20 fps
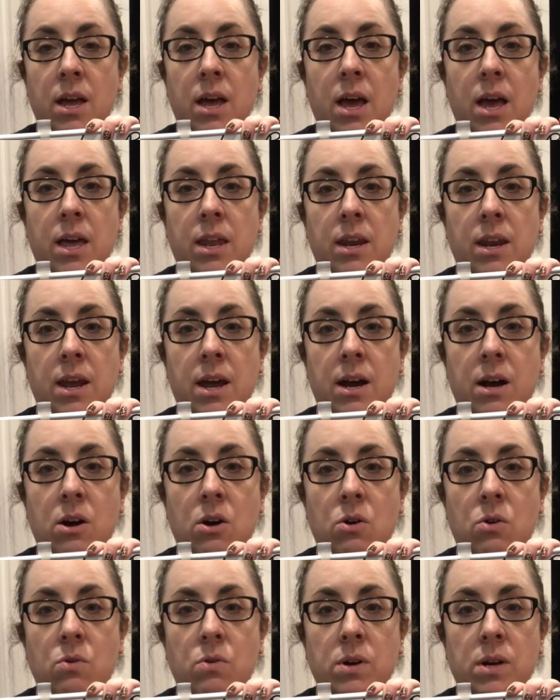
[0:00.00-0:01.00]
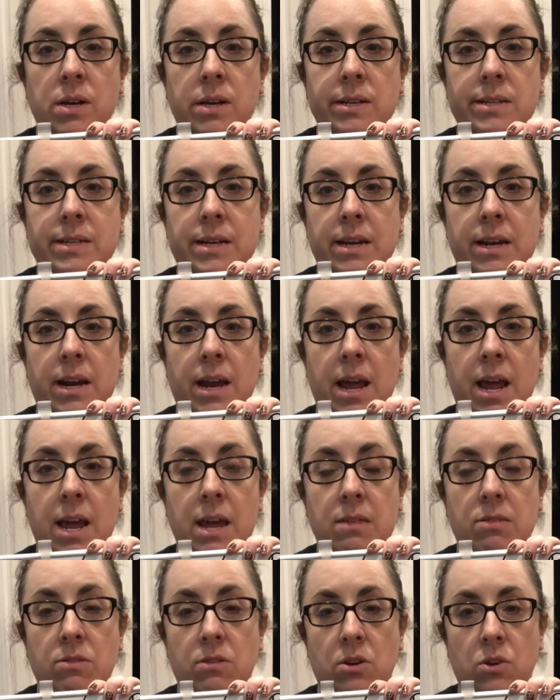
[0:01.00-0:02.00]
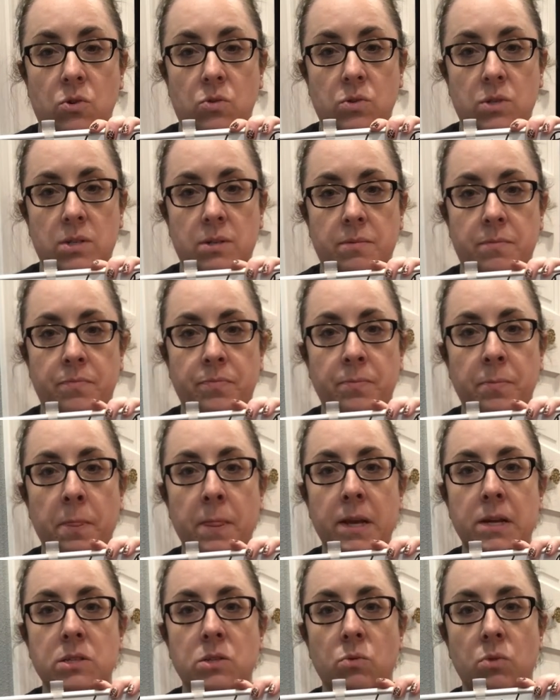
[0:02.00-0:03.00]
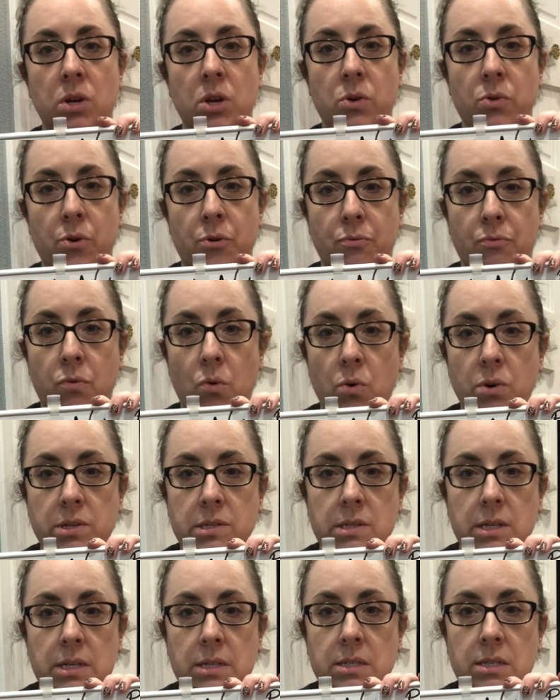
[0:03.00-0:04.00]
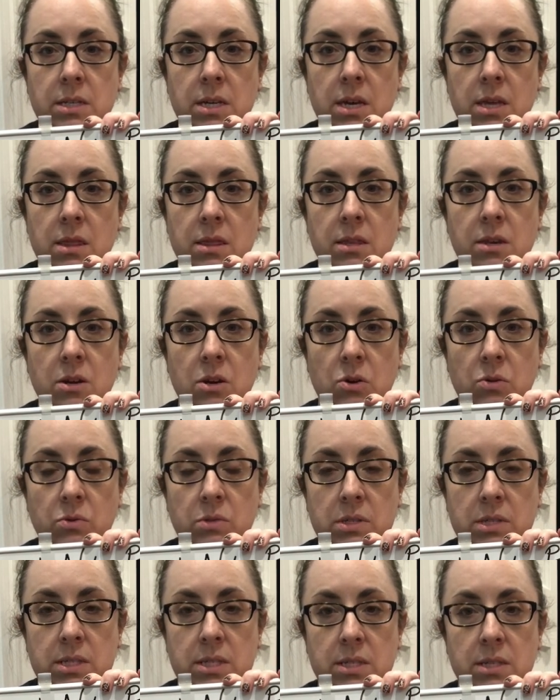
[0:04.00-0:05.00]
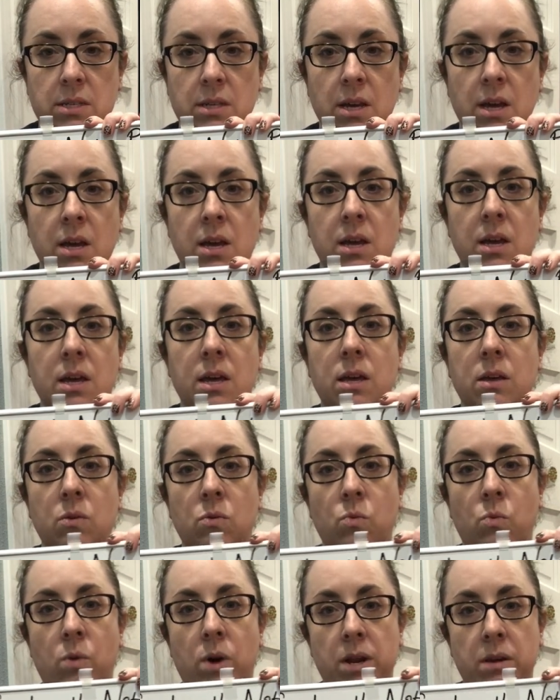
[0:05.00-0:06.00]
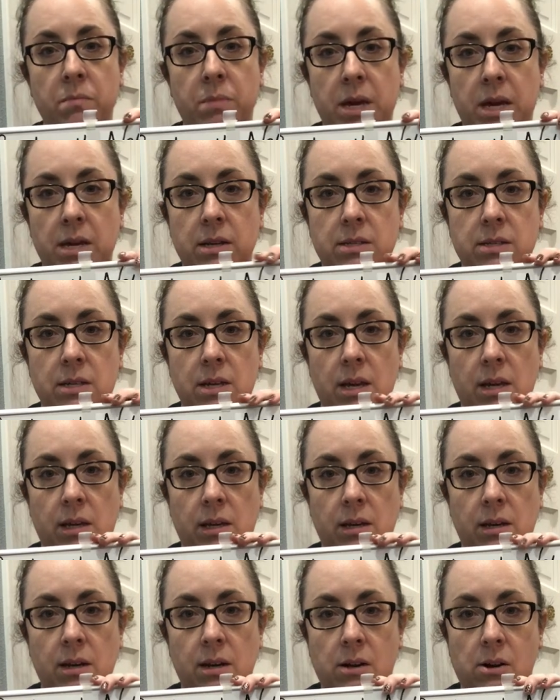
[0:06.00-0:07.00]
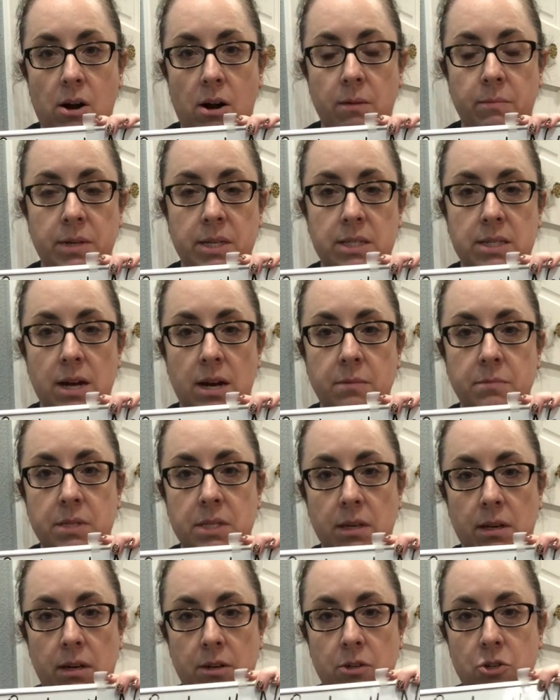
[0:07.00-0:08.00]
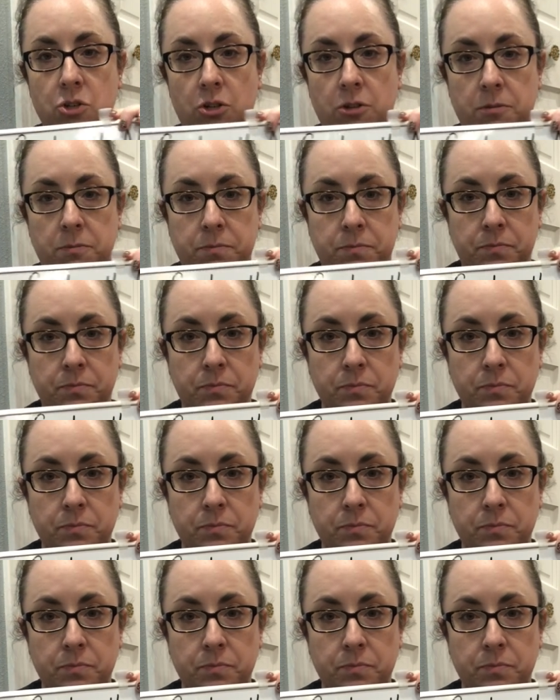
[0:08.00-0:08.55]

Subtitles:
and now a dotted eighth note. So we know there are 4 16th notes in one beat in common time signature.